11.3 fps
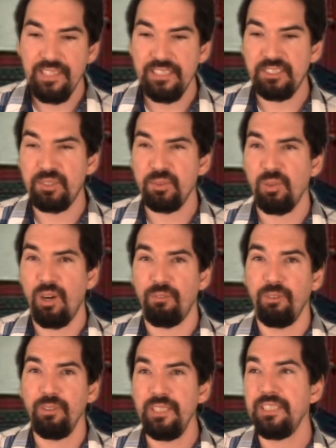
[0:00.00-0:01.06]
these two
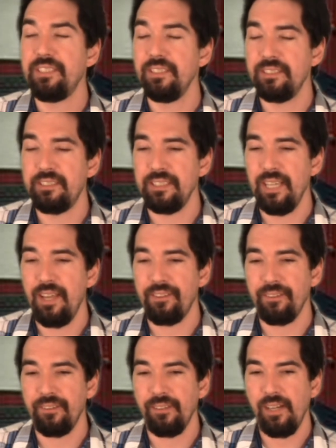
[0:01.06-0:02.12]
are really good
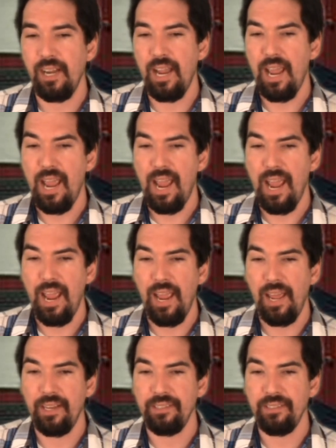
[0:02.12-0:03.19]
together
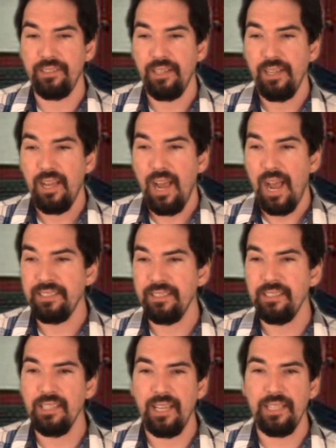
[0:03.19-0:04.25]
and I
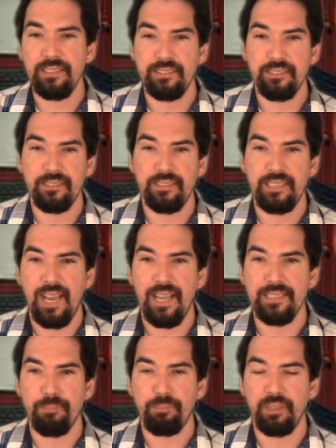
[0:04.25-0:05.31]
did like the guy that